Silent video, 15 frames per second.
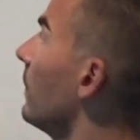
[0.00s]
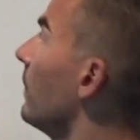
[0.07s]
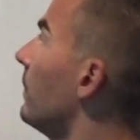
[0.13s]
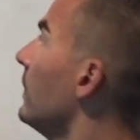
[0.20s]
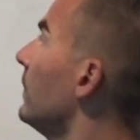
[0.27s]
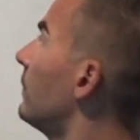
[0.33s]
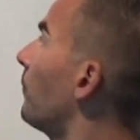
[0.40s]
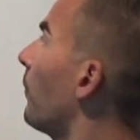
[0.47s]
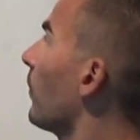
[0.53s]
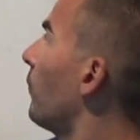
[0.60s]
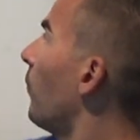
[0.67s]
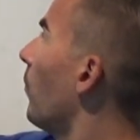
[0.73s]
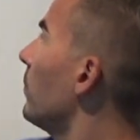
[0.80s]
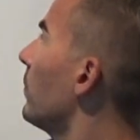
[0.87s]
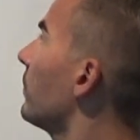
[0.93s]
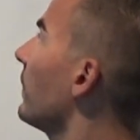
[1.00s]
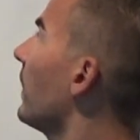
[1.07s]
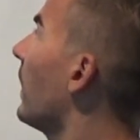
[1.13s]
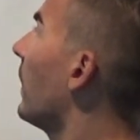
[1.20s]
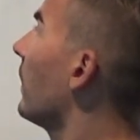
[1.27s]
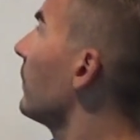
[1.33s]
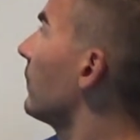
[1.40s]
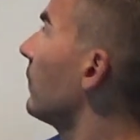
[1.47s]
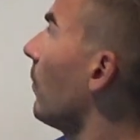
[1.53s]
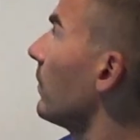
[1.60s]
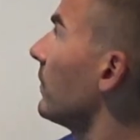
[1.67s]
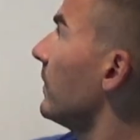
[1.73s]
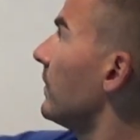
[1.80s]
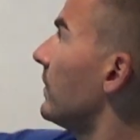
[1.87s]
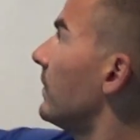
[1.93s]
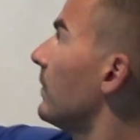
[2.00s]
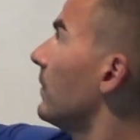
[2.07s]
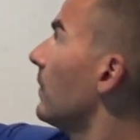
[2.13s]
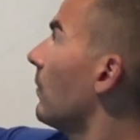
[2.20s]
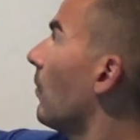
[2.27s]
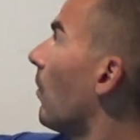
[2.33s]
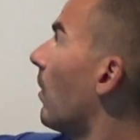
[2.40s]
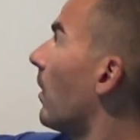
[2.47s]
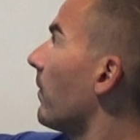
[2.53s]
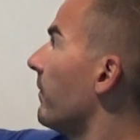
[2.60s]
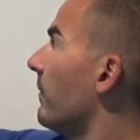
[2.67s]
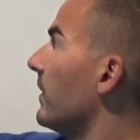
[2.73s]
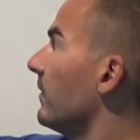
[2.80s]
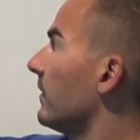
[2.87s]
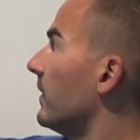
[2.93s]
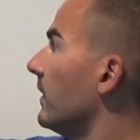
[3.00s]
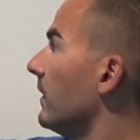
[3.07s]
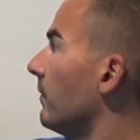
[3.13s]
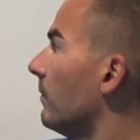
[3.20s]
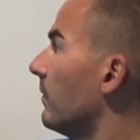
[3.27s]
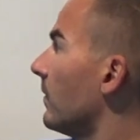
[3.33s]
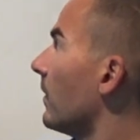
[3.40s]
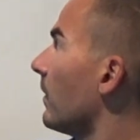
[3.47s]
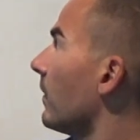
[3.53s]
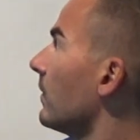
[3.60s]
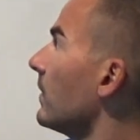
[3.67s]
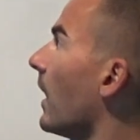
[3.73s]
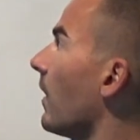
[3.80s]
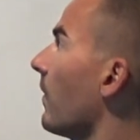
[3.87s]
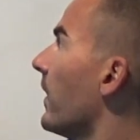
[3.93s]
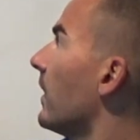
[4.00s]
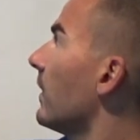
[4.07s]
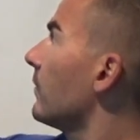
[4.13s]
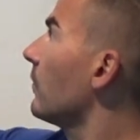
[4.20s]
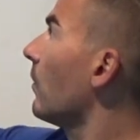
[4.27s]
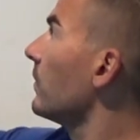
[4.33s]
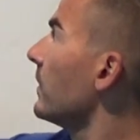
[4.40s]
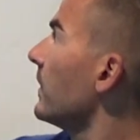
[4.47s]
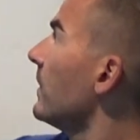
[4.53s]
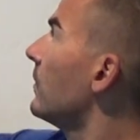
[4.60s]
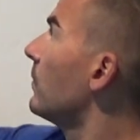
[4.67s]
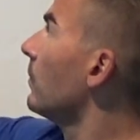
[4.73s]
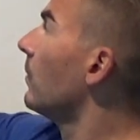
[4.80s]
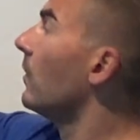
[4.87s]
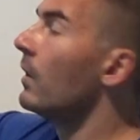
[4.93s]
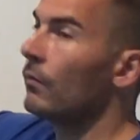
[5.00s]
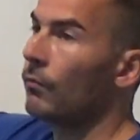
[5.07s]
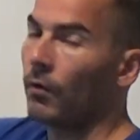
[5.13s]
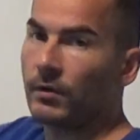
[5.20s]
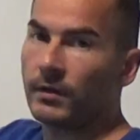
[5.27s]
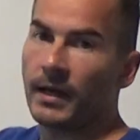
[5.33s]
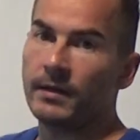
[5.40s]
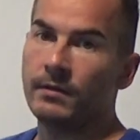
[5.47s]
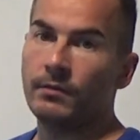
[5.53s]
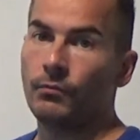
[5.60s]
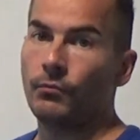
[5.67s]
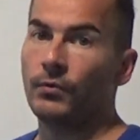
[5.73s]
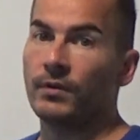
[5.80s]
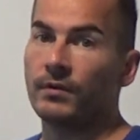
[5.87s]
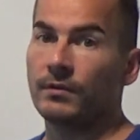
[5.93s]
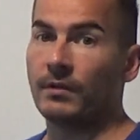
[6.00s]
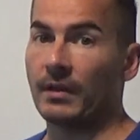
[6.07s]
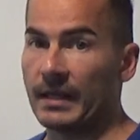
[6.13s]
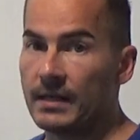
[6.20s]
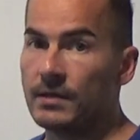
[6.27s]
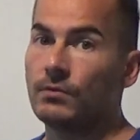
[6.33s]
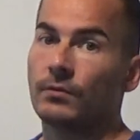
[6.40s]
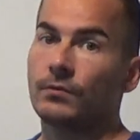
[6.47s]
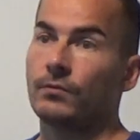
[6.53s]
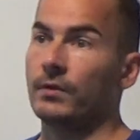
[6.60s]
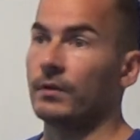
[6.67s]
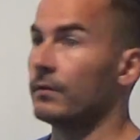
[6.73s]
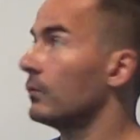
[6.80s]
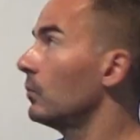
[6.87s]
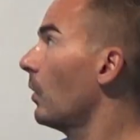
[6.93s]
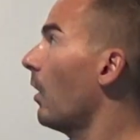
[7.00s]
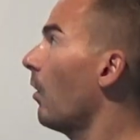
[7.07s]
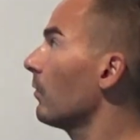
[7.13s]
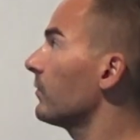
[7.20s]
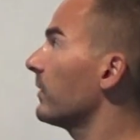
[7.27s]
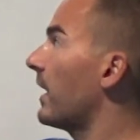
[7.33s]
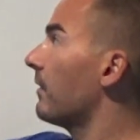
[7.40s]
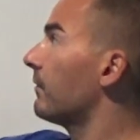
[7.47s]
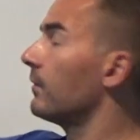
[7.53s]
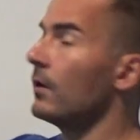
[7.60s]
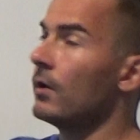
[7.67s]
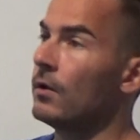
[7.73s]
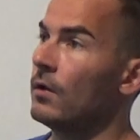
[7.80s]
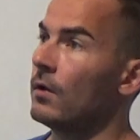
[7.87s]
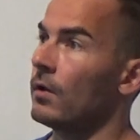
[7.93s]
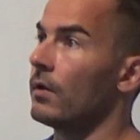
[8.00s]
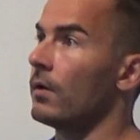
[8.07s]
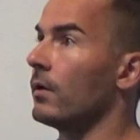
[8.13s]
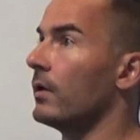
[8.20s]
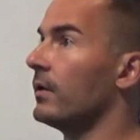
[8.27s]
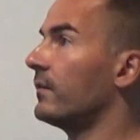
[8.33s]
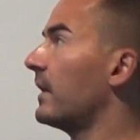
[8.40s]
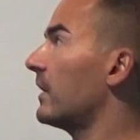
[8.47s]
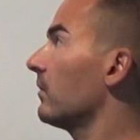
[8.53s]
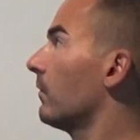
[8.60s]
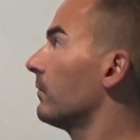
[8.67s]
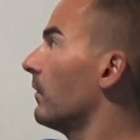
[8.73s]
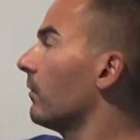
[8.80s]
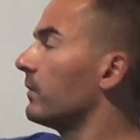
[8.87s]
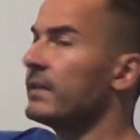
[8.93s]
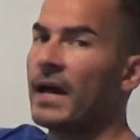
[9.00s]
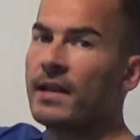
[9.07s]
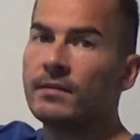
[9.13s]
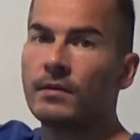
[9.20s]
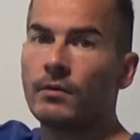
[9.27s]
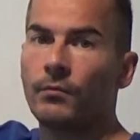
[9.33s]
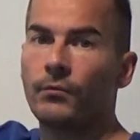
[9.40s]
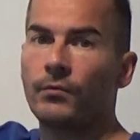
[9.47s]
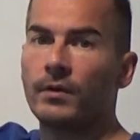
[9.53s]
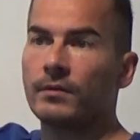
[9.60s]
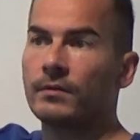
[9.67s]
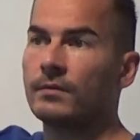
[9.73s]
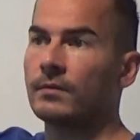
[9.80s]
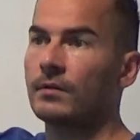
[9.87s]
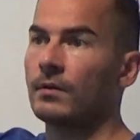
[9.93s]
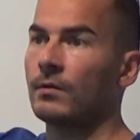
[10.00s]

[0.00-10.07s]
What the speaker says: these portfolios are sorted, or basically, they are sorted into 48 different industries. You also have a set of 10 different